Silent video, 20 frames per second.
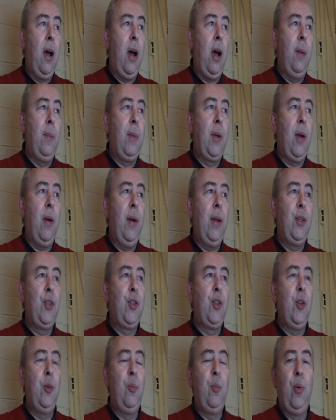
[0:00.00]
I'm going
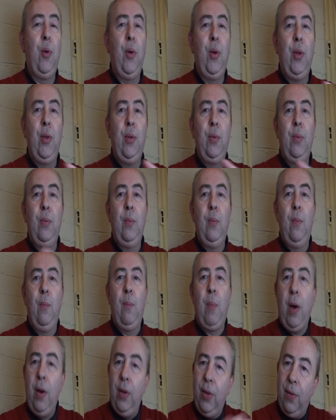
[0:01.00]
to put
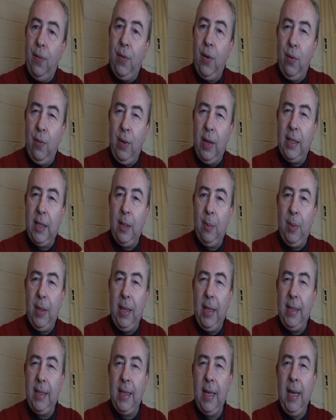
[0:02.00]
both of your
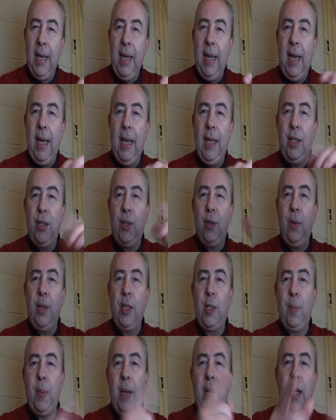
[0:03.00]
recipes into a
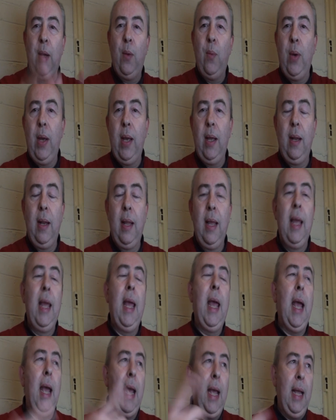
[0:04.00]
spinning wheel
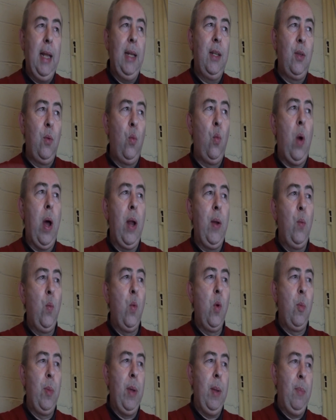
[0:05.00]
and one
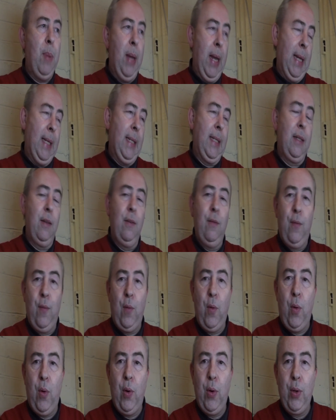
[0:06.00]
will be picked
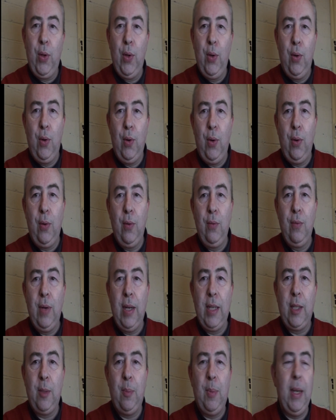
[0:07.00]
for your
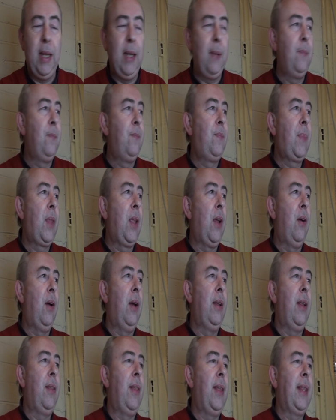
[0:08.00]
recipe.
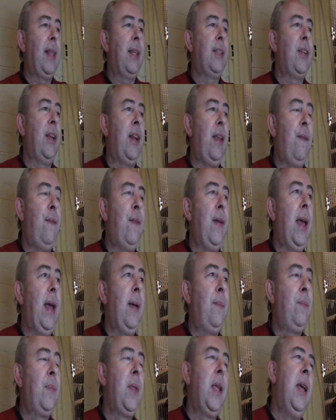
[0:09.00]
Alright, I think that's only fair.
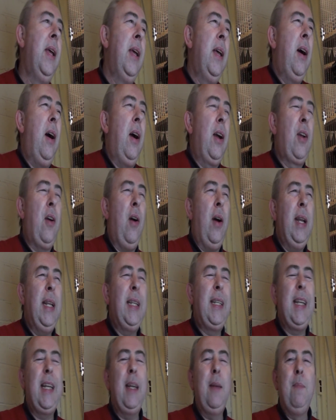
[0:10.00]
I kind of
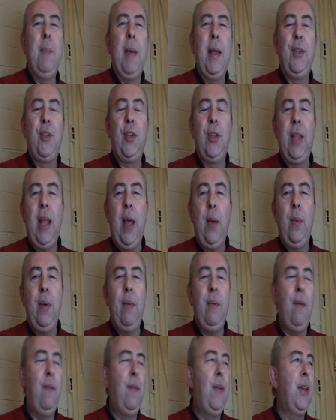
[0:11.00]
didn't mention that
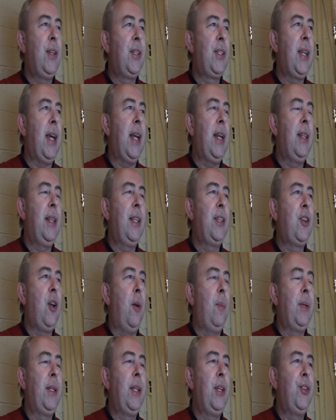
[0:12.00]
when I first started this
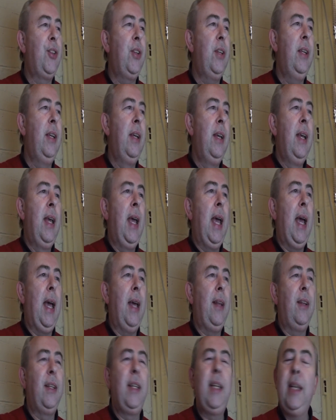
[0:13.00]
competition
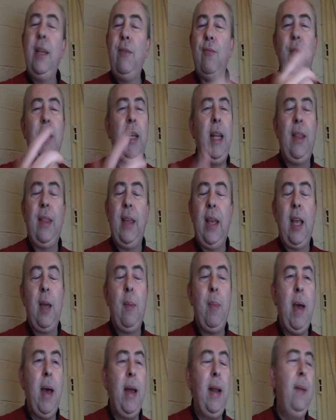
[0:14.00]
and I didn't really think
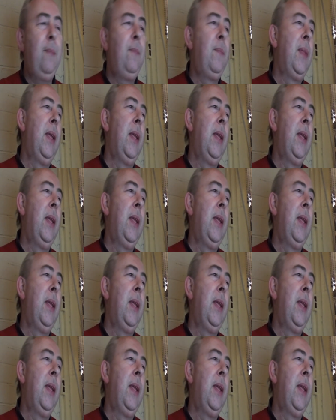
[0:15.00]
about it,